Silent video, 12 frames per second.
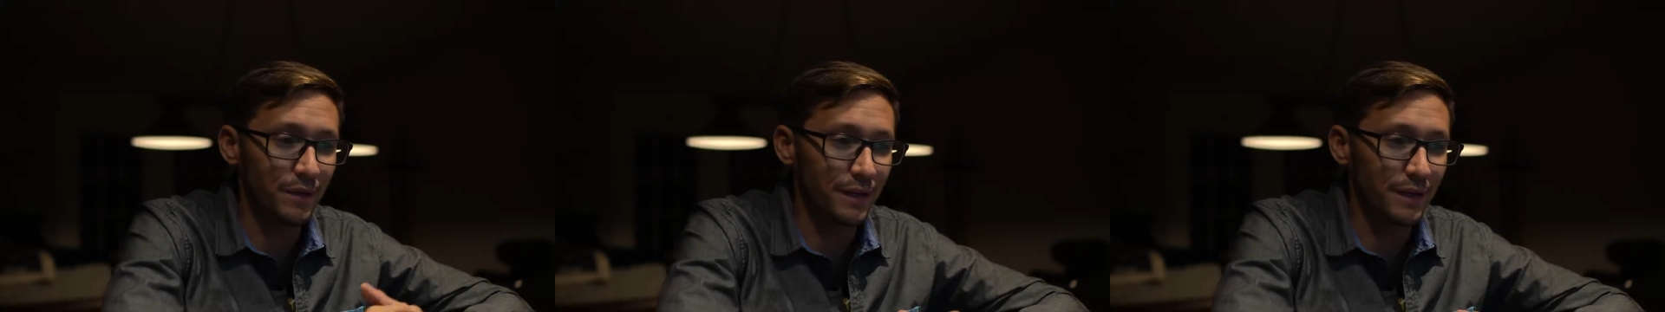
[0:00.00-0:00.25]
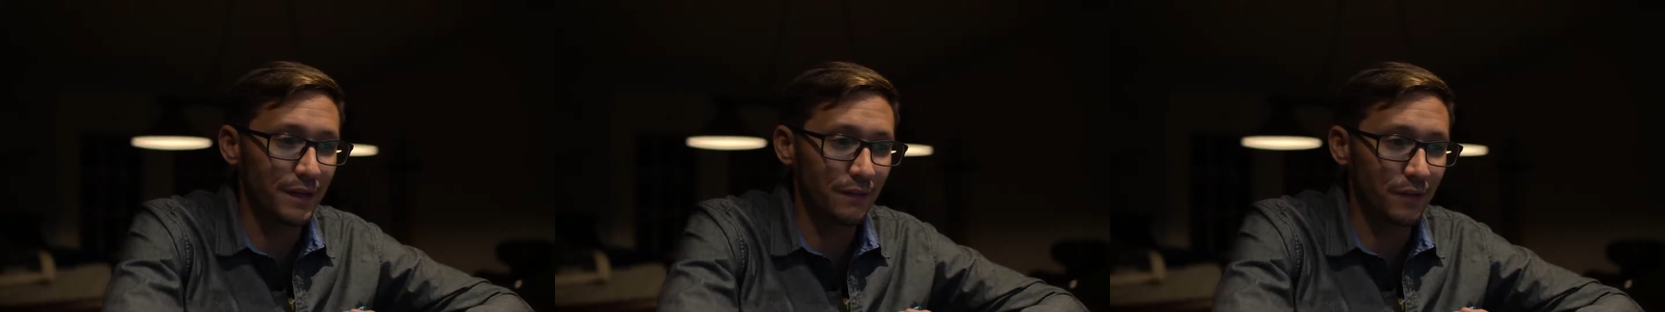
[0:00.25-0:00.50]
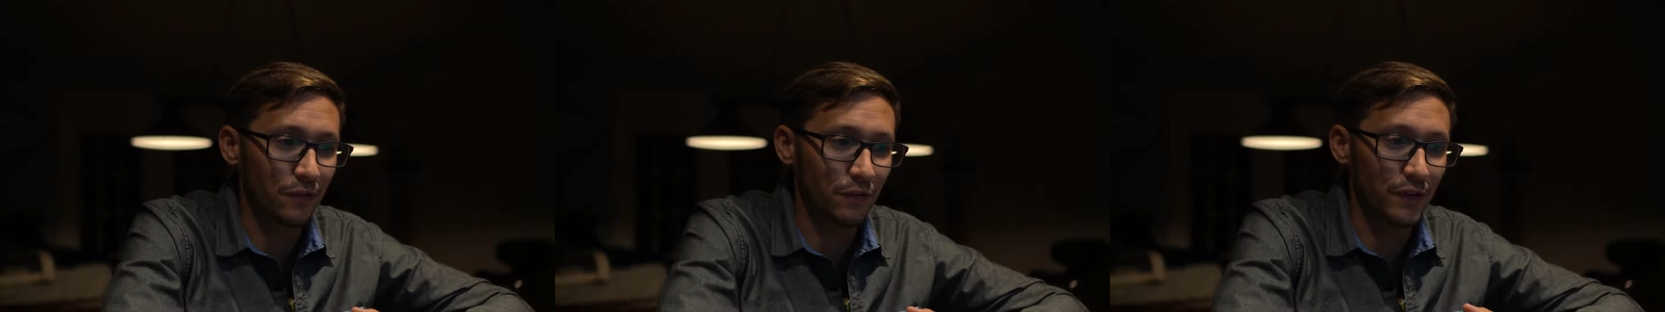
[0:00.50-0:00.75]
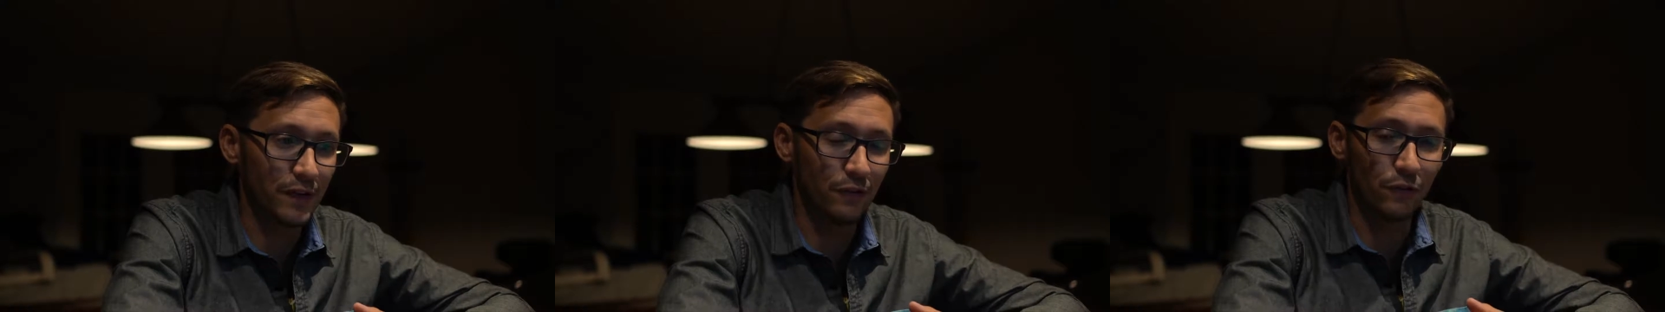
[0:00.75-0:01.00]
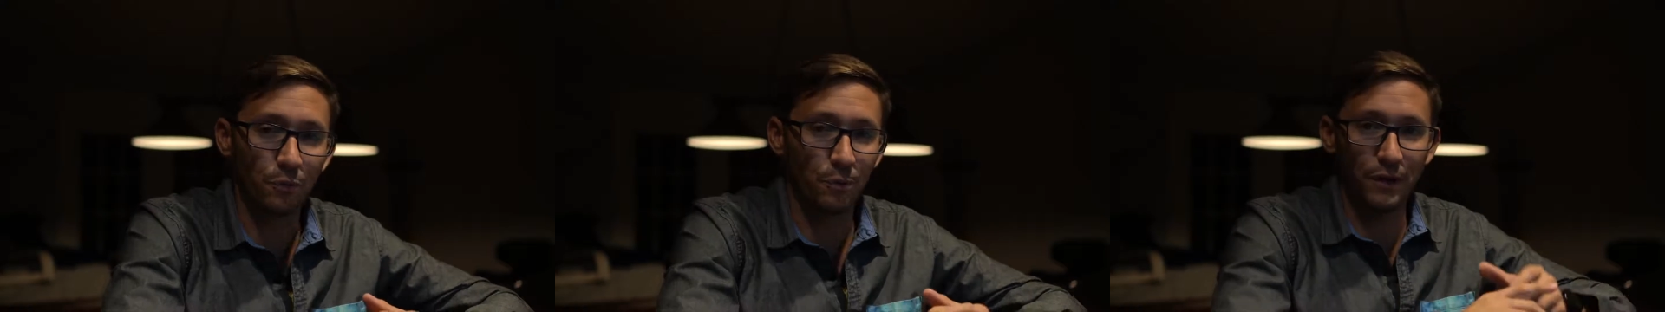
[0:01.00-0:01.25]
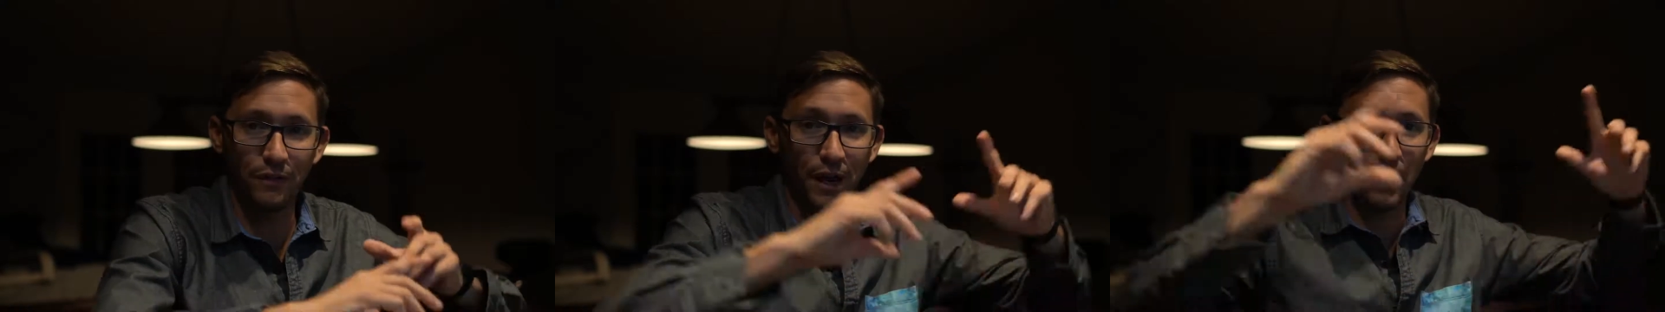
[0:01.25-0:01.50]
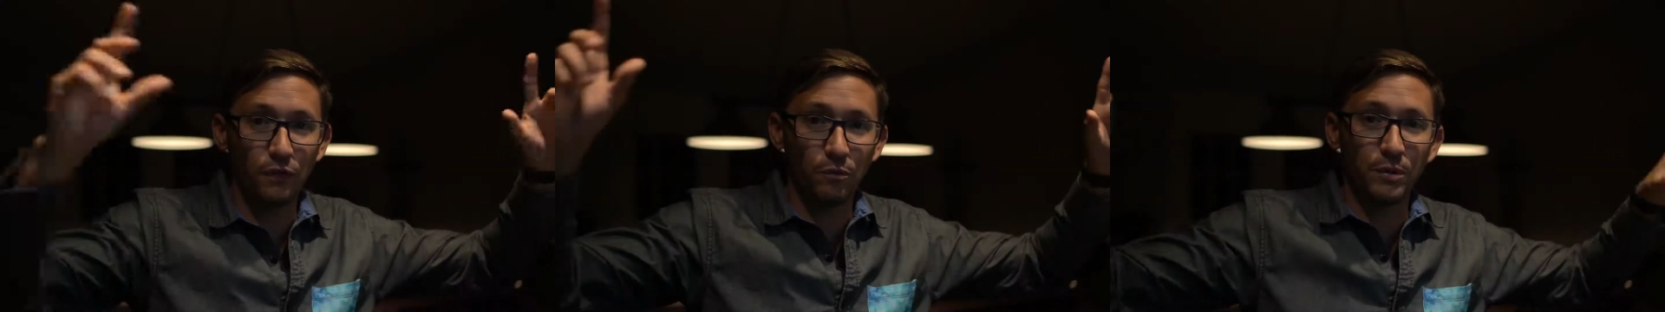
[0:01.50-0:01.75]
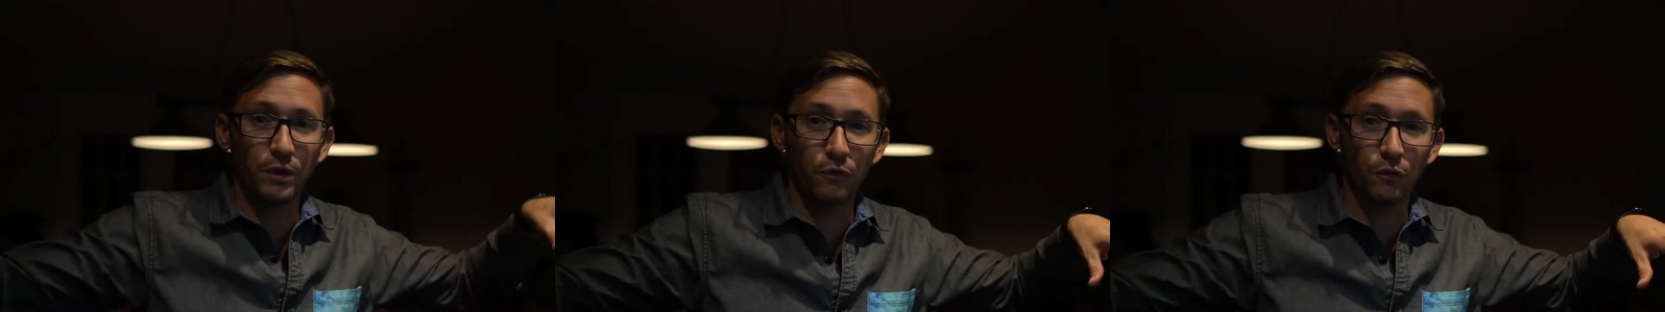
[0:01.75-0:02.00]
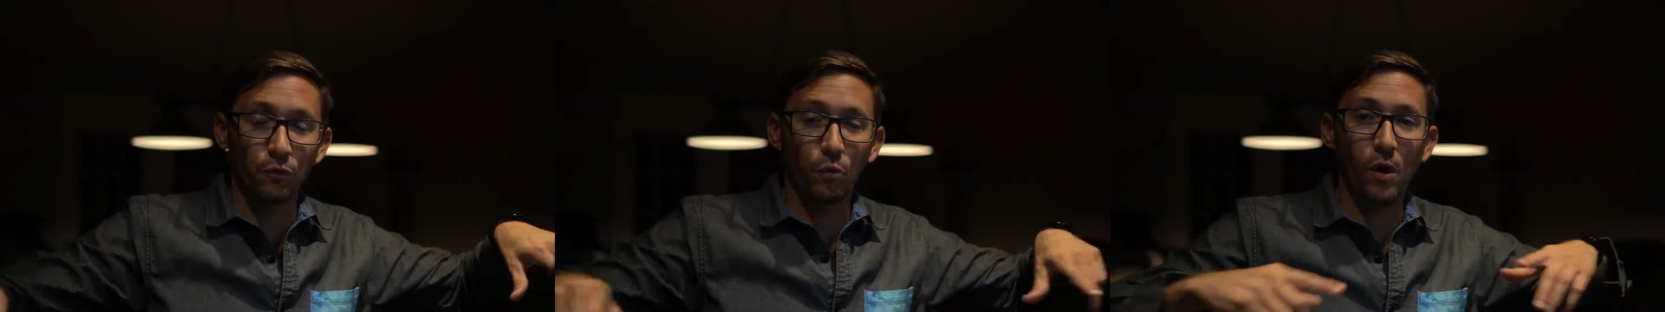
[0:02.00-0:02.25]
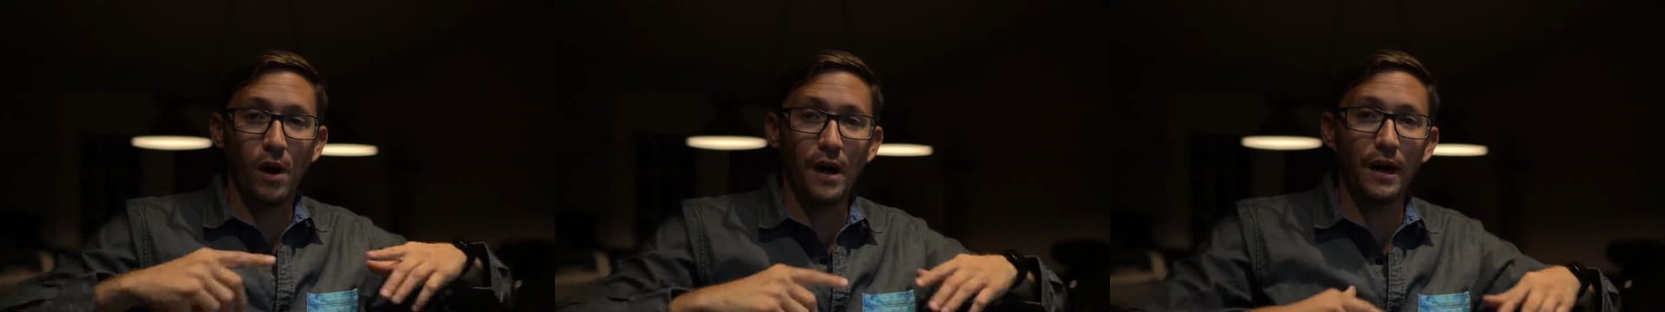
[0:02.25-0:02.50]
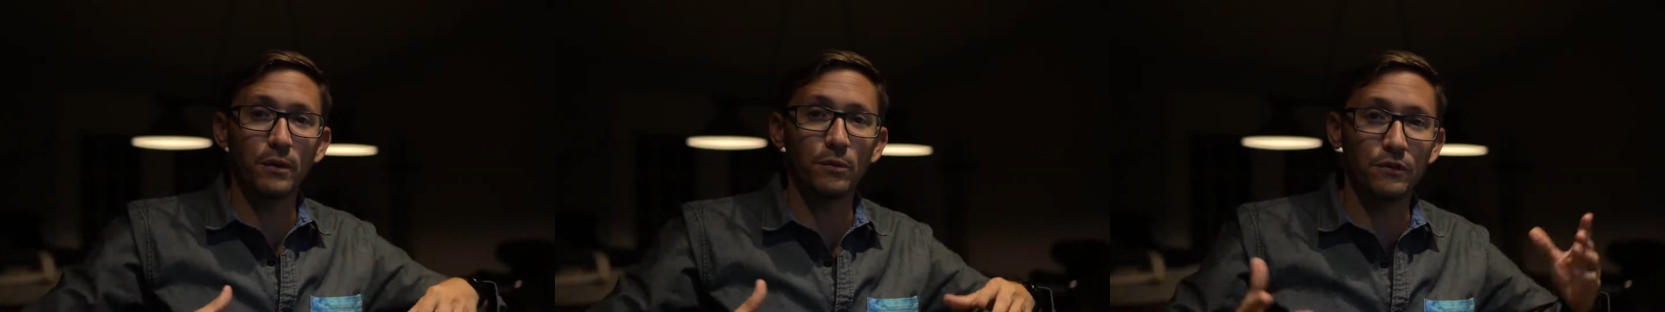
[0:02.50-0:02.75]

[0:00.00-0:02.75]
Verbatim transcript: big and let's say it's 3,000 pixels wide,